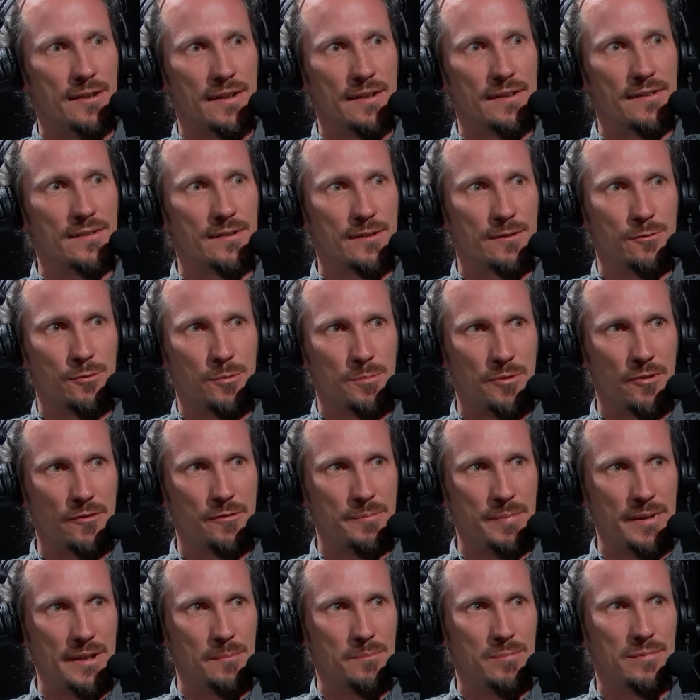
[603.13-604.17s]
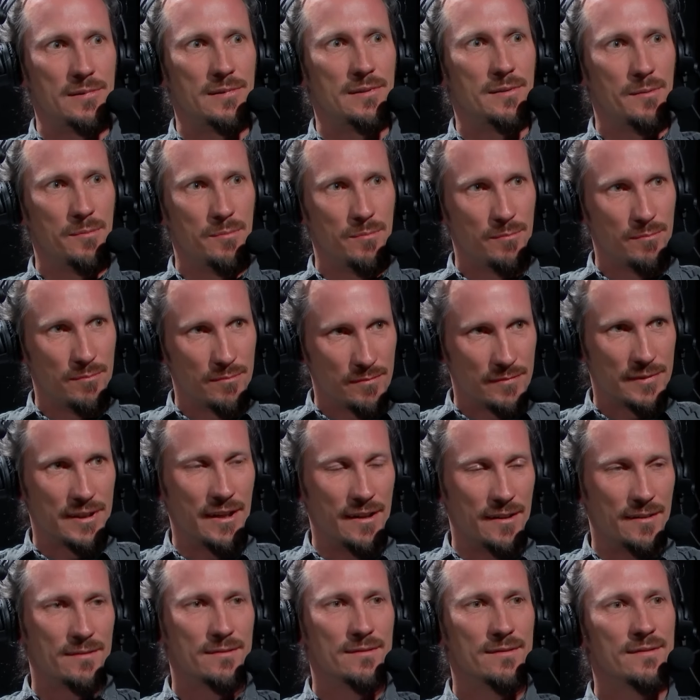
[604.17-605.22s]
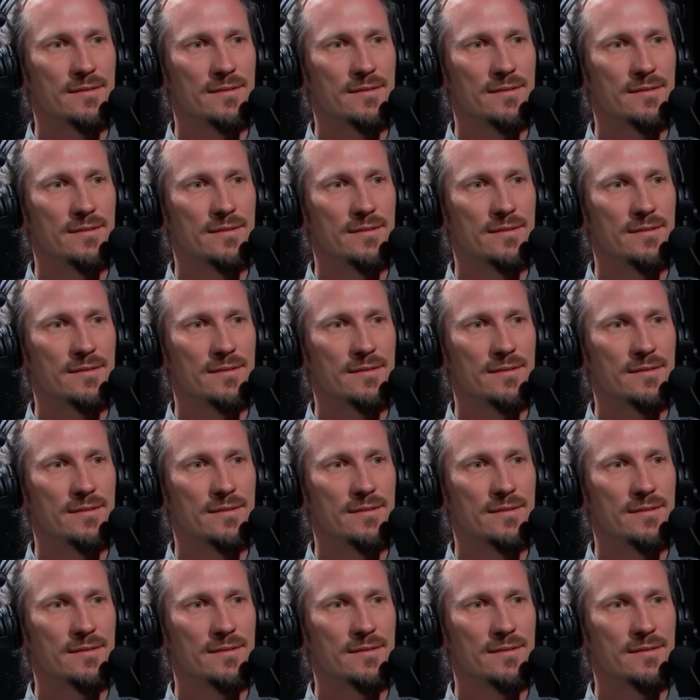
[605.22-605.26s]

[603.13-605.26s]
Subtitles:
there's a group of people, yeah,